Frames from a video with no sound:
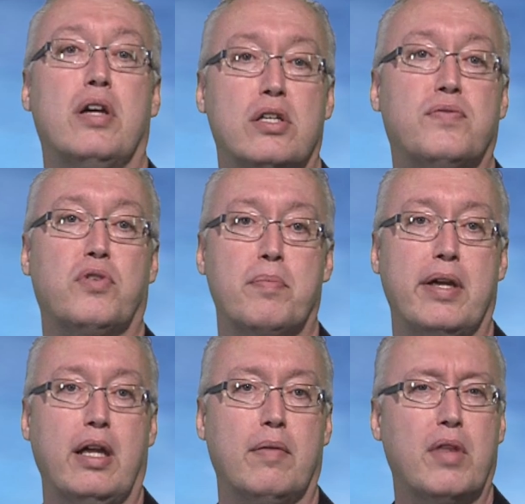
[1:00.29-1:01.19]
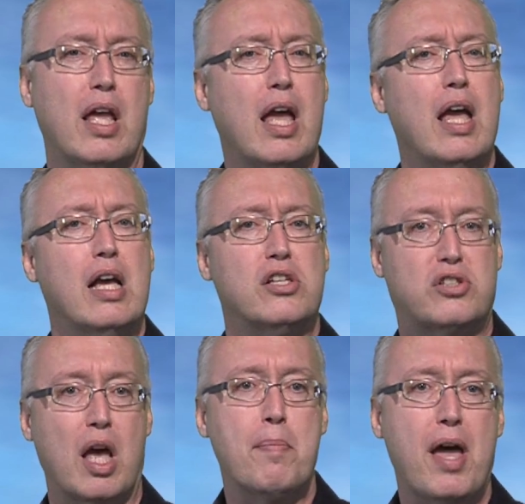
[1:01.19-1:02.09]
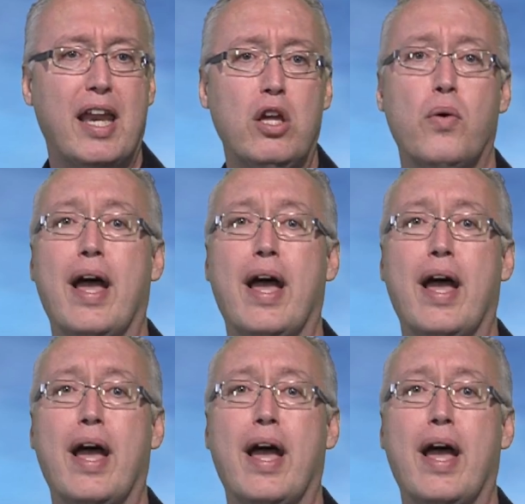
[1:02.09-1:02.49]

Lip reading: is for me. Somebody who